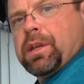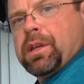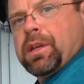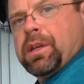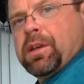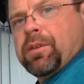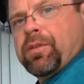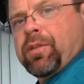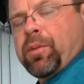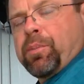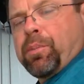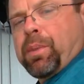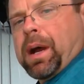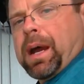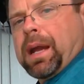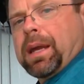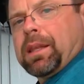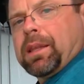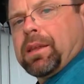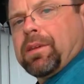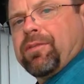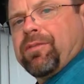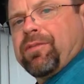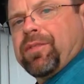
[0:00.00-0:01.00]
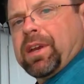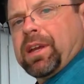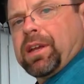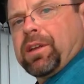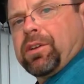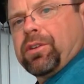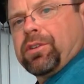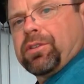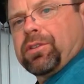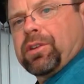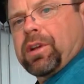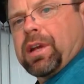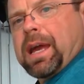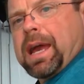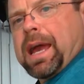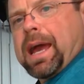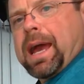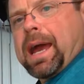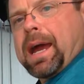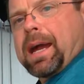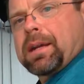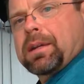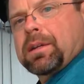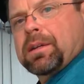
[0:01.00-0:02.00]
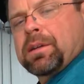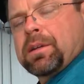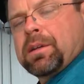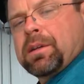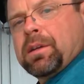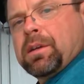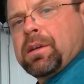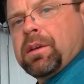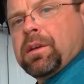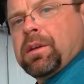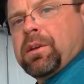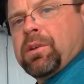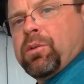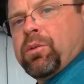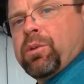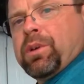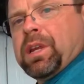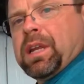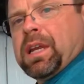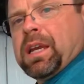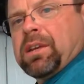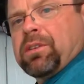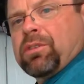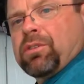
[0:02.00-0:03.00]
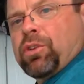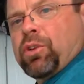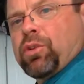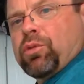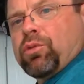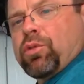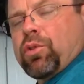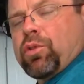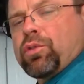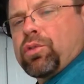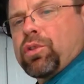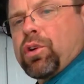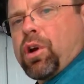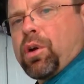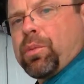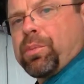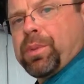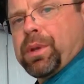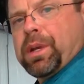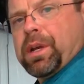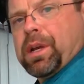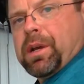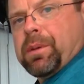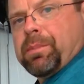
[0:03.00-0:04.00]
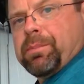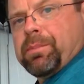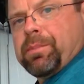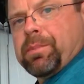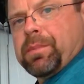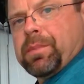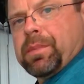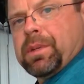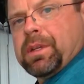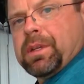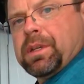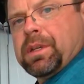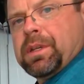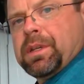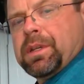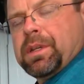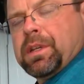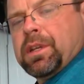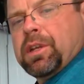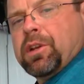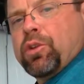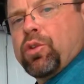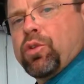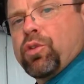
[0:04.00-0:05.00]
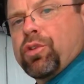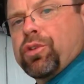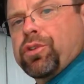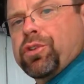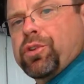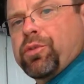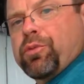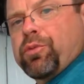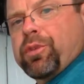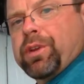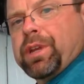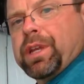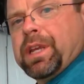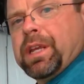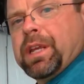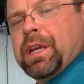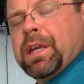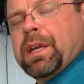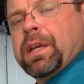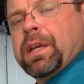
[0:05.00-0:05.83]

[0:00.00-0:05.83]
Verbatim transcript: if a pilot fails to act when he has low rotor RPM in order to